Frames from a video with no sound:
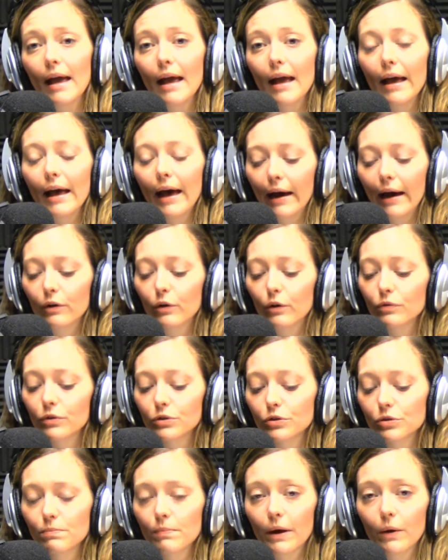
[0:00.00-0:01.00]
Head over
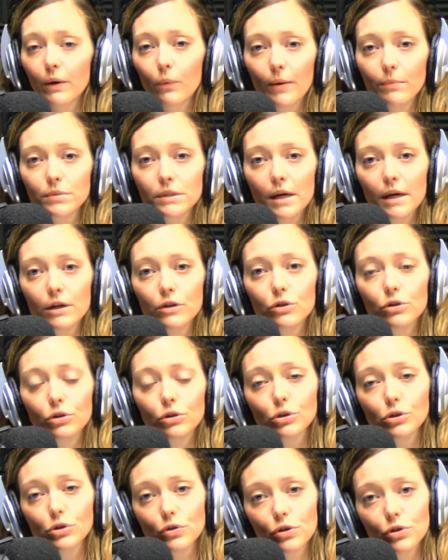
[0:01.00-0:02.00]
to my website,
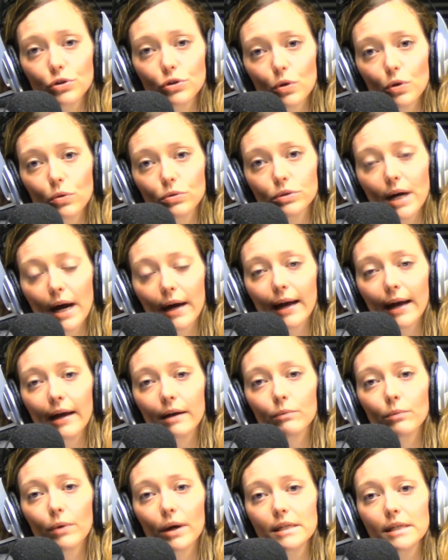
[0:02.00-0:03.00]

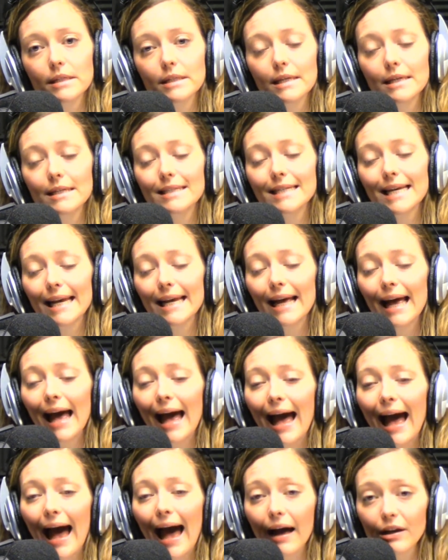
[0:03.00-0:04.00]
nourishthesoul.nyc. Take
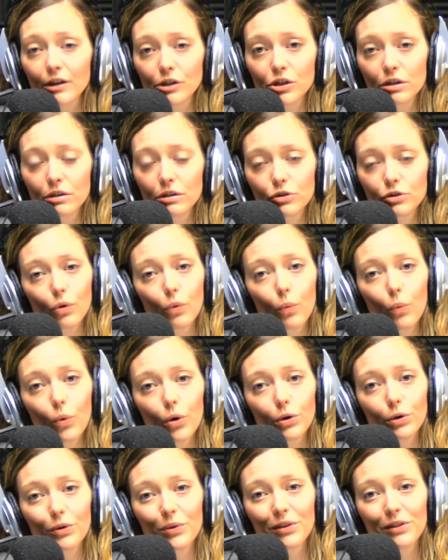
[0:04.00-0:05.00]
action to
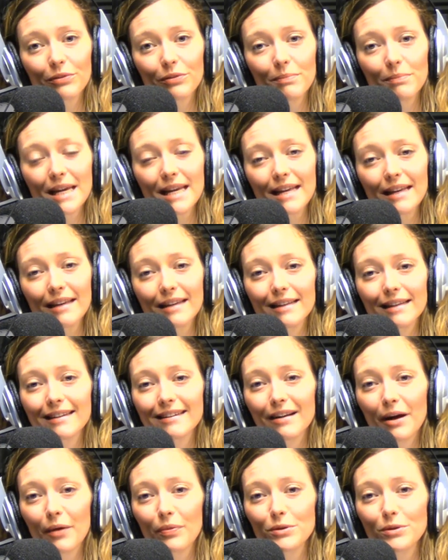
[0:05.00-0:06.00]
work with me.
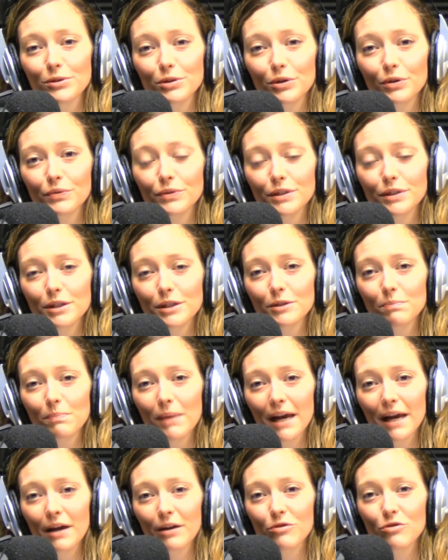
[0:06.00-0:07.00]
Click on the services
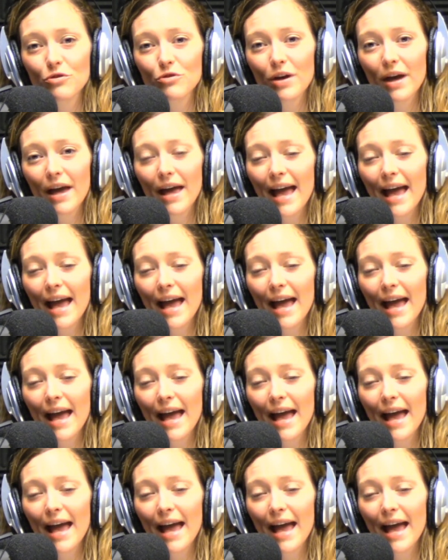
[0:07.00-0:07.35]
page.